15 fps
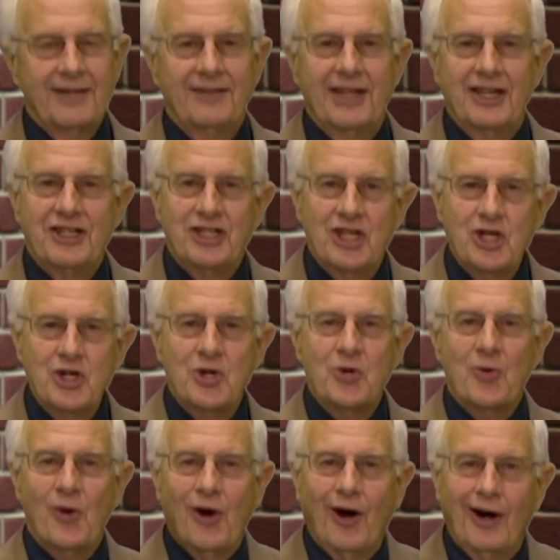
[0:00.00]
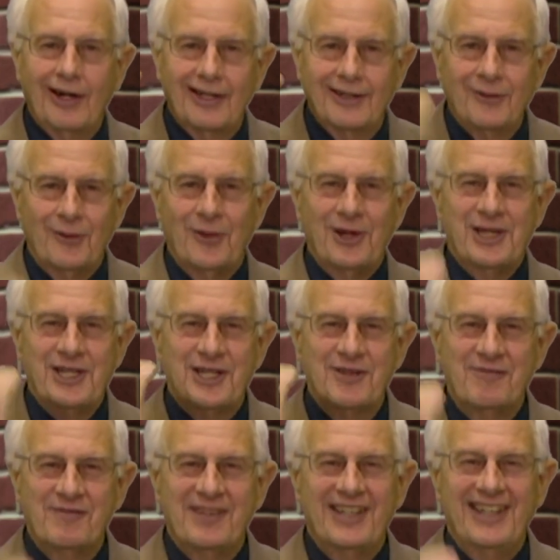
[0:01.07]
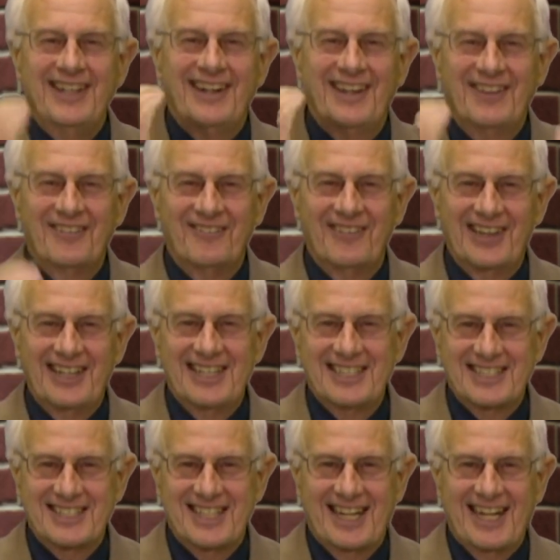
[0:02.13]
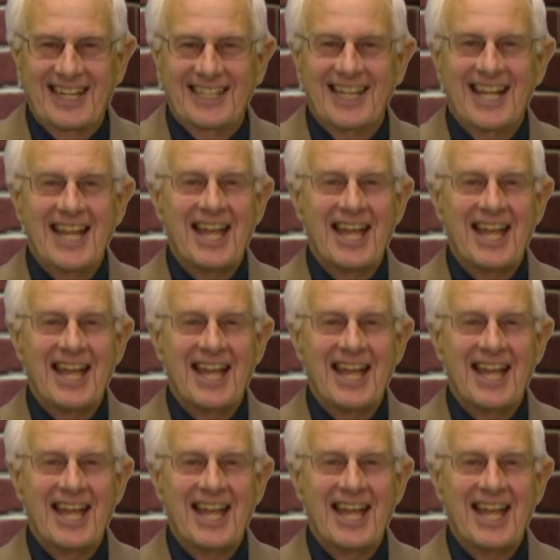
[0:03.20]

then you are going to be on the winning side.